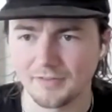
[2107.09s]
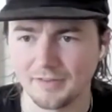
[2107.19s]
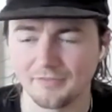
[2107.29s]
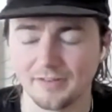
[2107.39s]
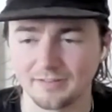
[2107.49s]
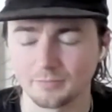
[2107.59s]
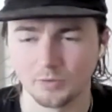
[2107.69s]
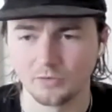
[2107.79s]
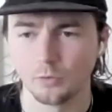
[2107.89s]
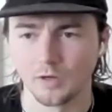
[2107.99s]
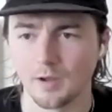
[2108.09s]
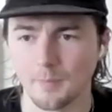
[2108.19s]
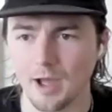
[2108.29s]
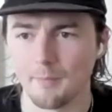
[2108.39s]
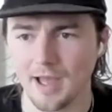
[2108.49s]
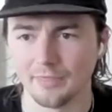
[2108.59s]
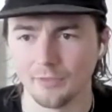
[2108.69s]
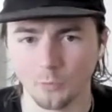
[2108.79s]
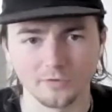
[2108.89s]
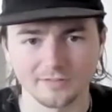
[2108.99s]
if it's we're talking about a man
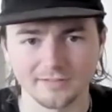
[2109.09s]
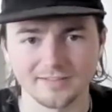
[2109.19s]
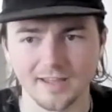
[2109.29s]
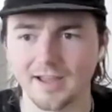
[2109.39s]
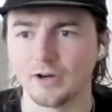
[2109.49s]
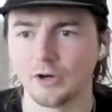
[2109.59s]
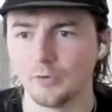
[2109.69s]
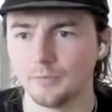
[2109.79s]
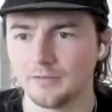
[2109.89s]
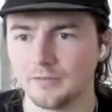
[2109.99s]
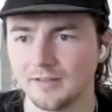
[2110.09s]
that wants to stay at home